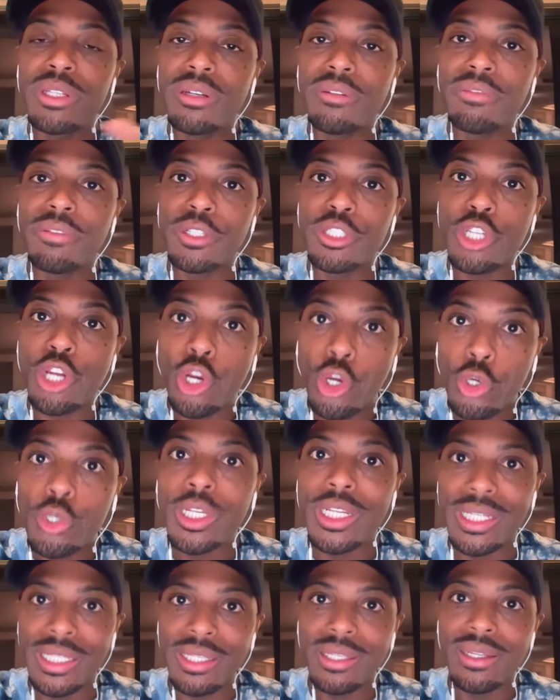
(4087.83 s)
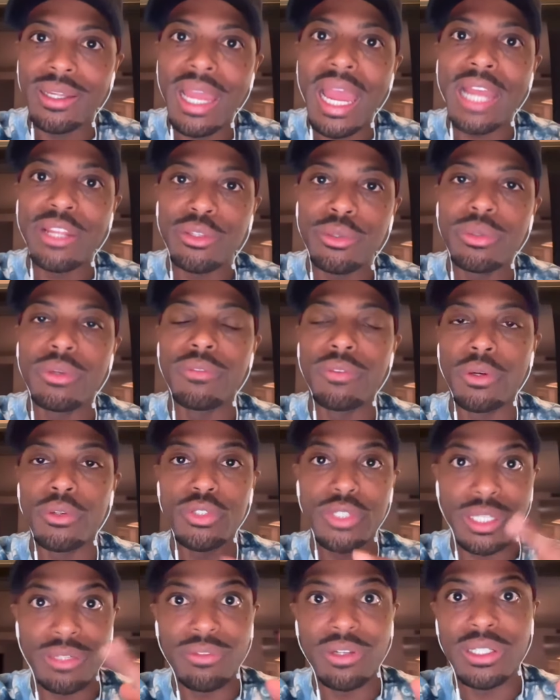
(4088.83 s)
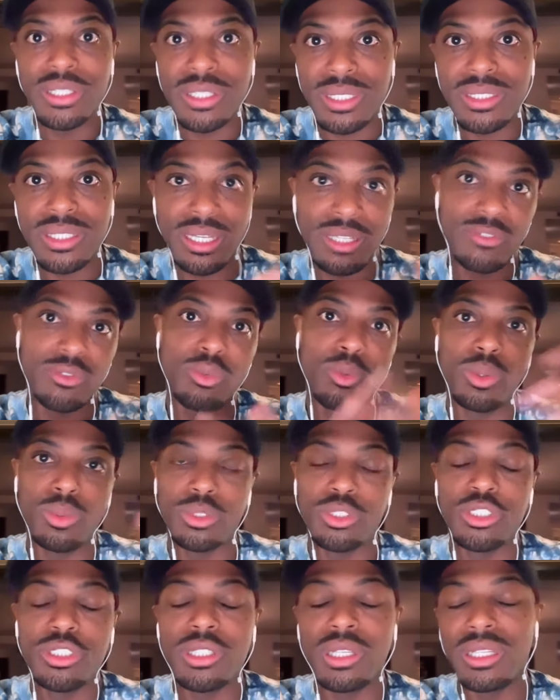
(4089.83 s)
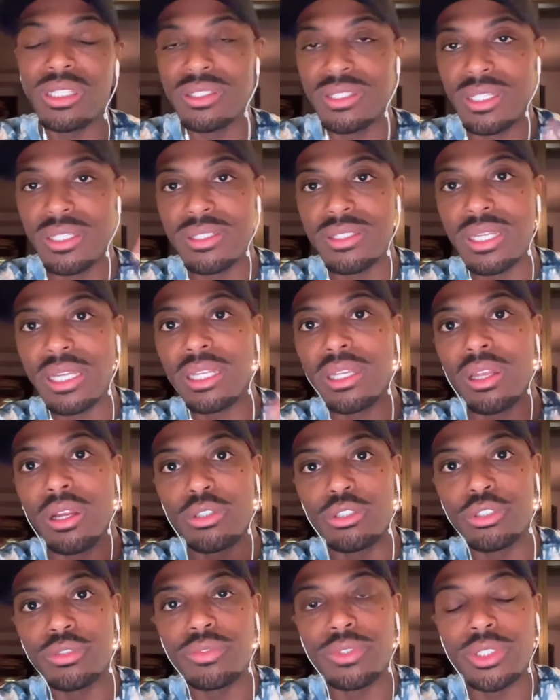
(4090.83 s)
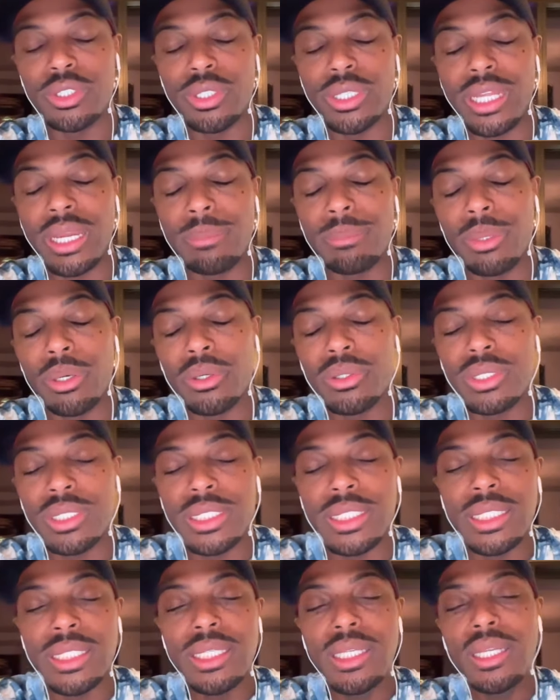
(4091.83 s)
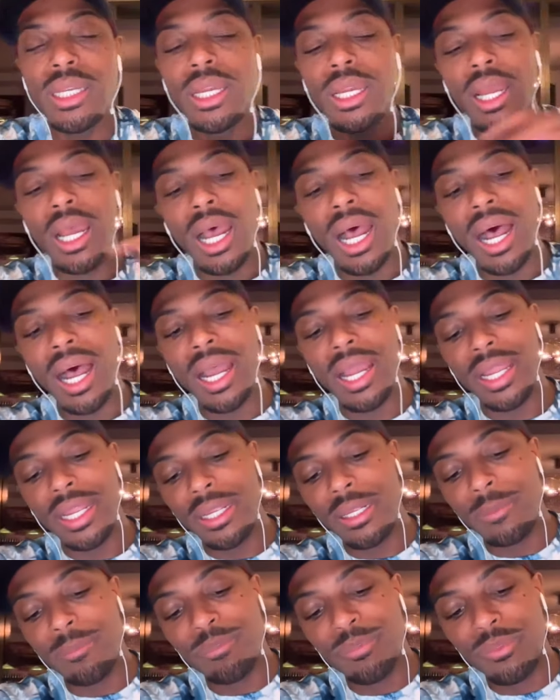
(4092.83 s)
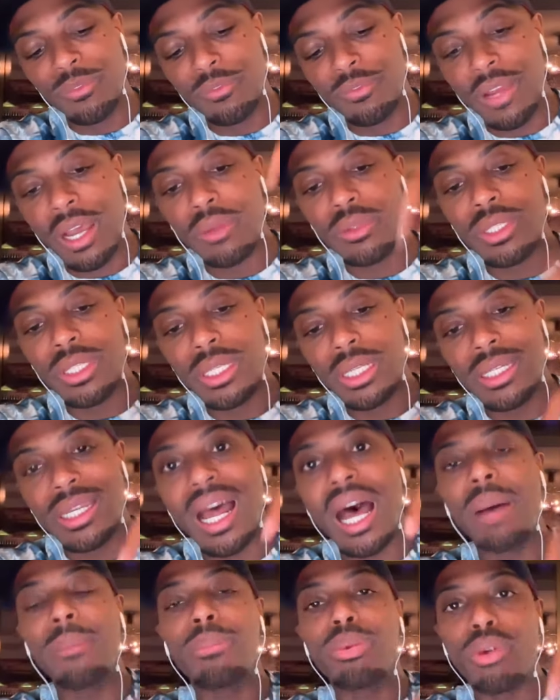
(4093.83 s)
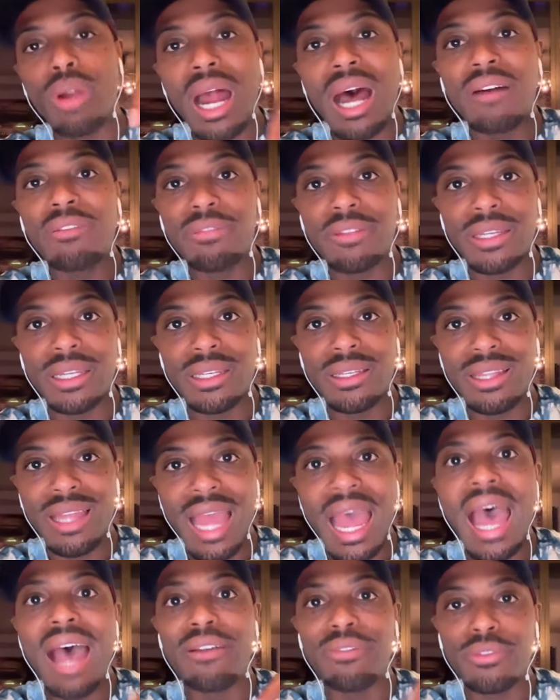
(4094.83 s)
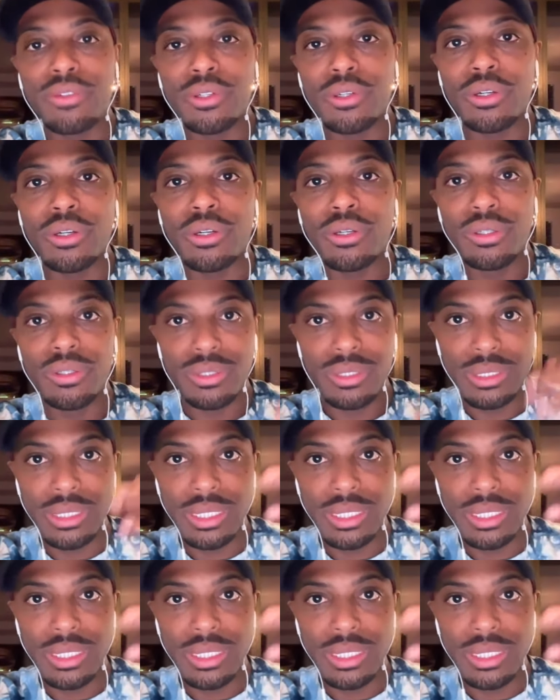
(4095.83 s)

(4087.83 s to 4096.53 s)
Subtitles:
fraternity at university, a very successful one, which still exists, second largest fraternity at Berkeley. I founded a nonprofit after